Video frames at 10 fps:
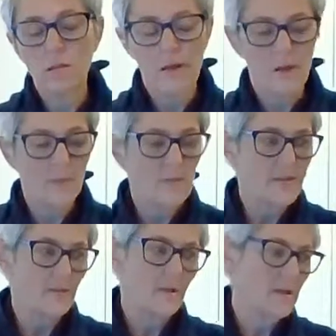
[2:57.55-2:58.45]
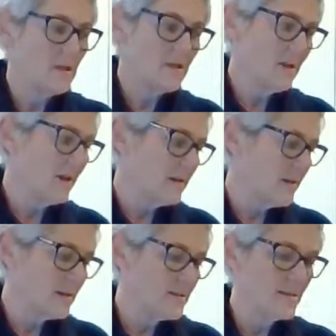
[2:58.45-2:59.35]
caramels that are going to take
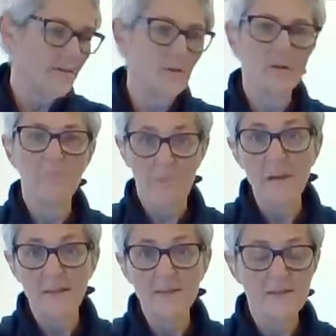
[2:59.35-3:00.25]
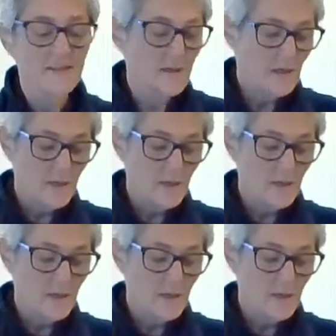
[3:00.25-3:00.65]
like 7 minutes.